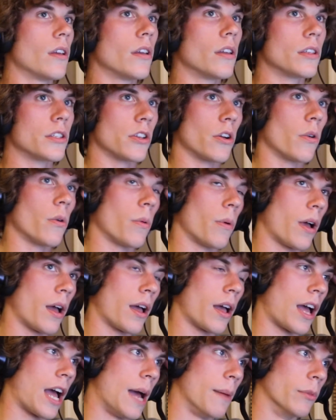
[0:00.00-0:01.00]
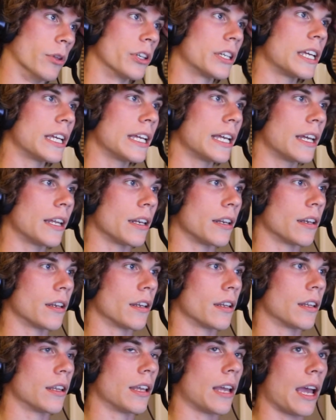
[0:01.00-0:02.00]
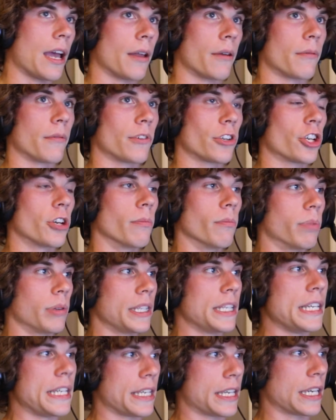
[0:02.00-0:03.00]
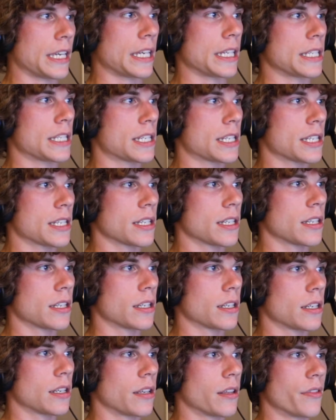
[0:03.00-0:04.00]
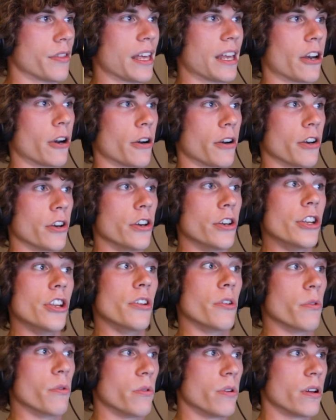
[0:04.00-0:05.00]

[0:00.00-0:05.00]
So I'm looking at complete kits that are new.